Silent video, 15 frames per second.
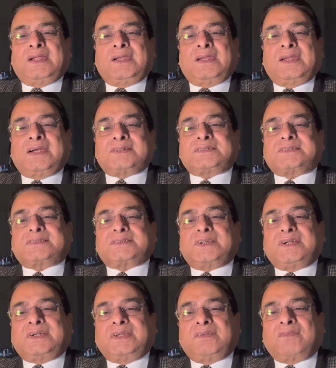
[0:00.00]
Let's
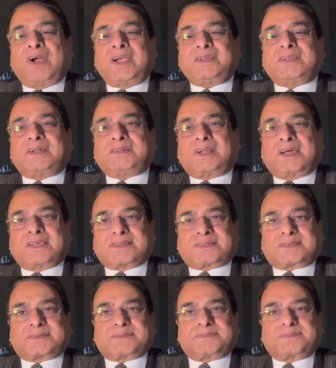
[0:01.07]
divide the
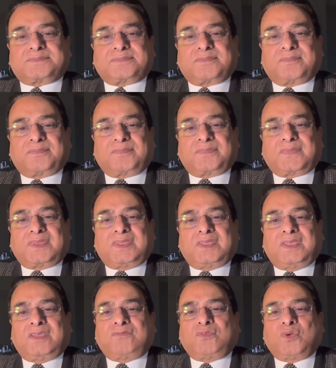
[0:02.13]
task.
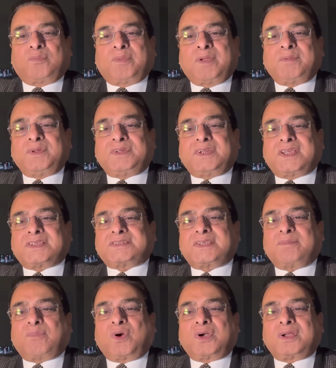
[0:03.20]
If your baby takes
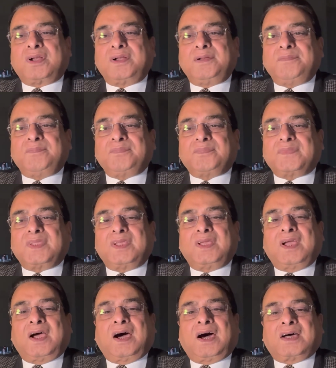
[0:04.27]
a bottle,
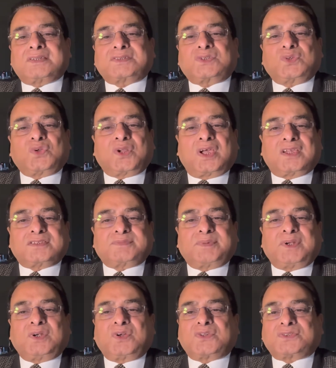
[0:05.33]
ask your
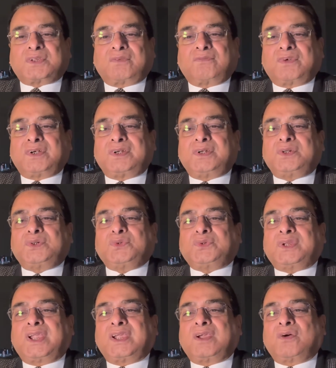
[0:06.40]
husband or someone to
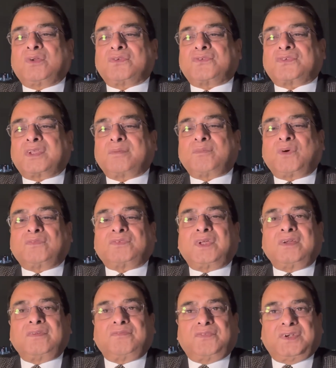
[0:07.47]
take on some of
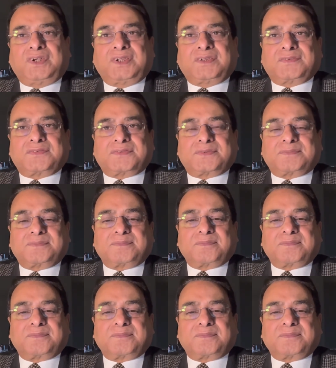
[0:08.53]
the feedings.